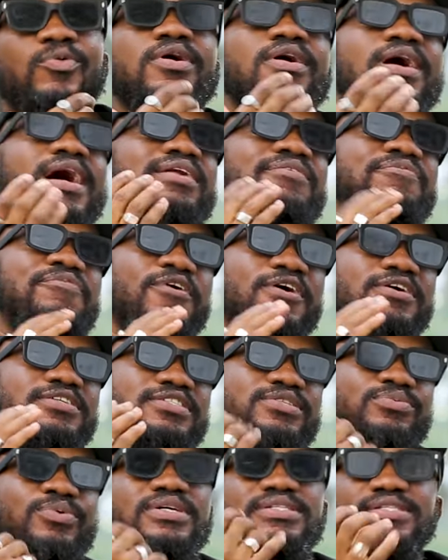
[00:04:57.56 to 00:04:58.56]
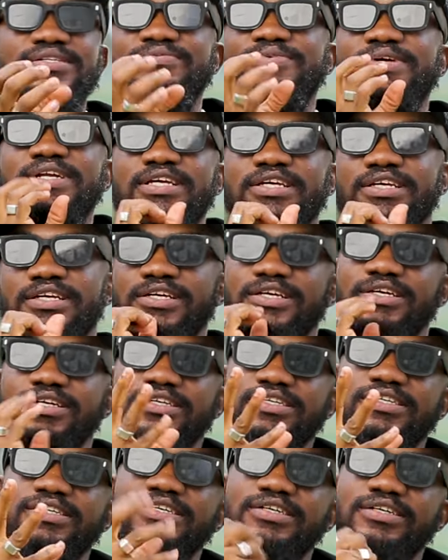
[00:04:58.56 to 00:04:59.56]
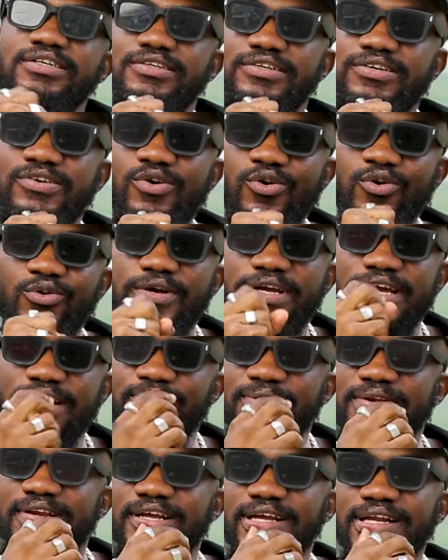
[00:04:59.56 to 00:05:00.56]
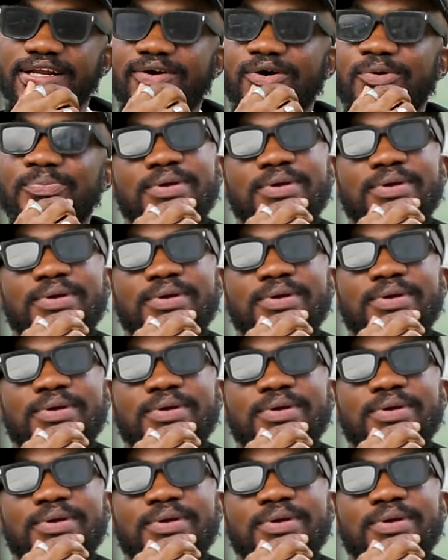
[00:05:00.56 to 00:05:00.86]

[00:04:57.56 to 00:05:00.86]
Well, at first, she wasn't really you know, okay yeah. with it.